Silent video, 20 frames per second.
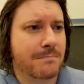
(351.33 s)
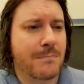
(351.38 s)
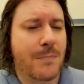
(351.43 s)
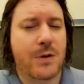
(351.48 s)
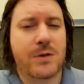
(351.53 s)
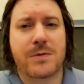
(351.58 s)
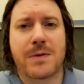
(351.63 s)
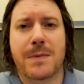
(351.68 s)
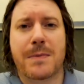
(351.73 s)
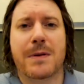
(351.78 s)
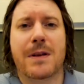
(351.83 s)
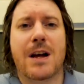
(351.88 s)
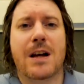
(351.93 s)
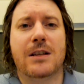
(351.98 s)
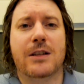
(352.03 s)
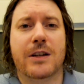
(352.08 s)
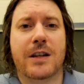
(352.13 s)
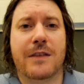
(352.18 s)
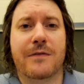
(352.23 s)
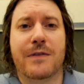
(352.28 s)
Most people are
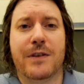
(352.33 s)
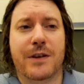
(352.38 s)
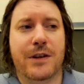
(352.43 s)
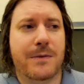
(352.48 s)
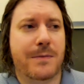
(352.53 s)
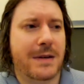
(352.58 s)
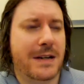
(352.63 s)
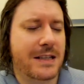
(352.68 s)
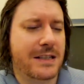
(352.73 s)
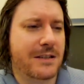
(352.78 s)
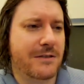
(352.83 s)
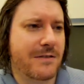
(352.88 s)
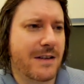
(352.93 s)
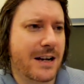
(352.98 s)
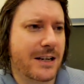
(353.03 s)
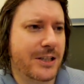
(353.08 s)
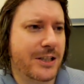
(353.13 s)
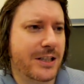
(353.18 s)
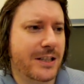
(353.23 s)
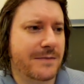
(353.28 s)
looking for human
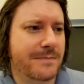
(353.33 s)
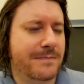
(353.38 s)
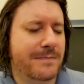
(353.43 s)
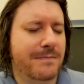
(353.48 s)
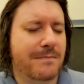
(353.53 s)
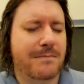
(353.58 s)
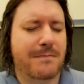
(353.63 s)
interaction.